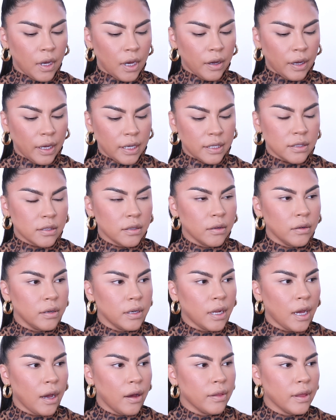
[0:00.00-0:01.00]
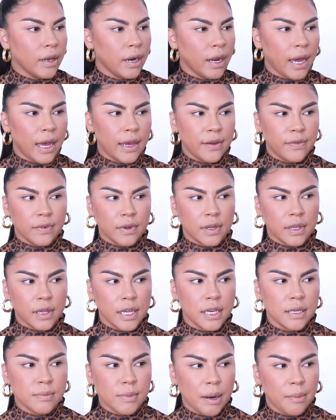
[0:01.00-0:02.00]
Okay, so now that I've
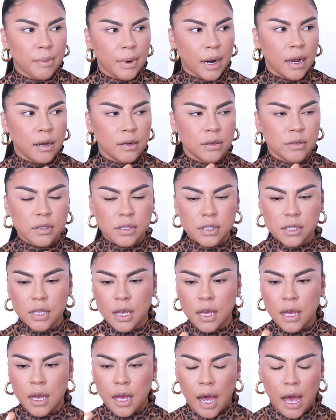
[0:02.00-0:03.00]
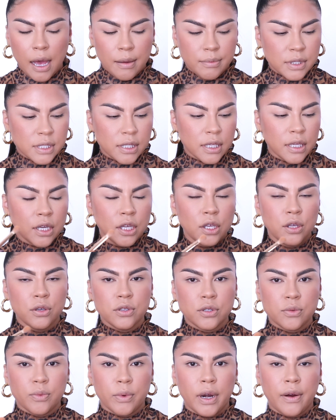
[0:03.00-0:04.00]
cleaned my brows, I'm just gonna
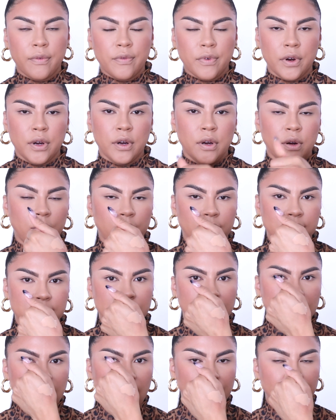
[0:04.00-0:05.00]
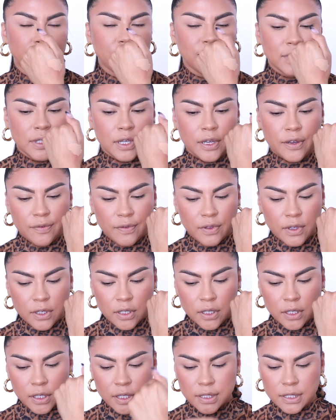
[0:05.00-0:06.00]
use whatever was left of
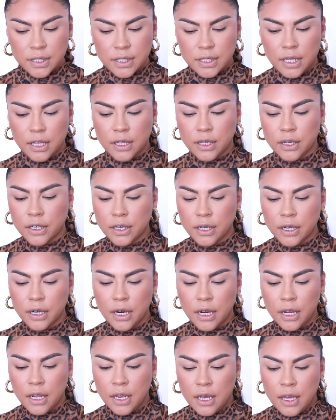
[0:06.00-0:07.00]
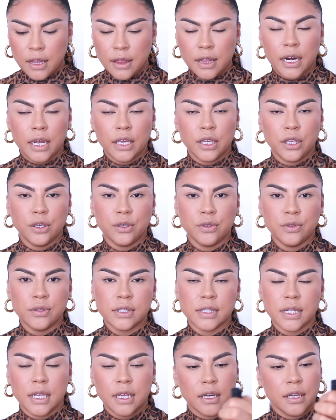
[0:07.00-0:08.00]
the concealer that I
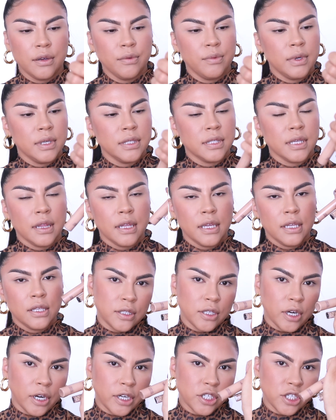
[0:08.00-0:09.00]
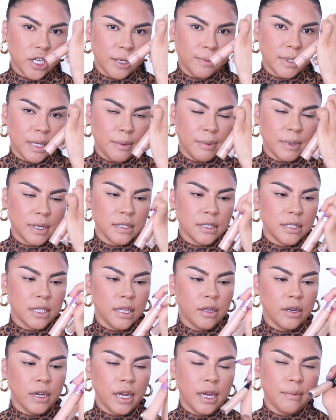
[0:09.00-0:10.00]
used, and it was the Tarte Shape Tape
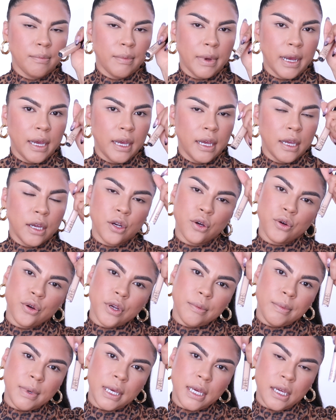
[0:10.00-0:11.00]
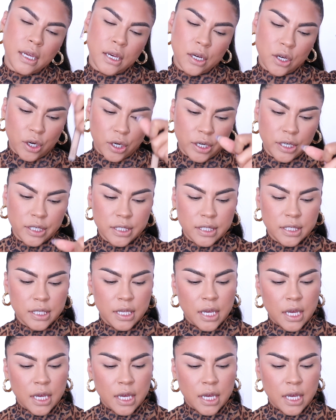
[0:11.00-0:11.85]
Concealer and my creamy Nars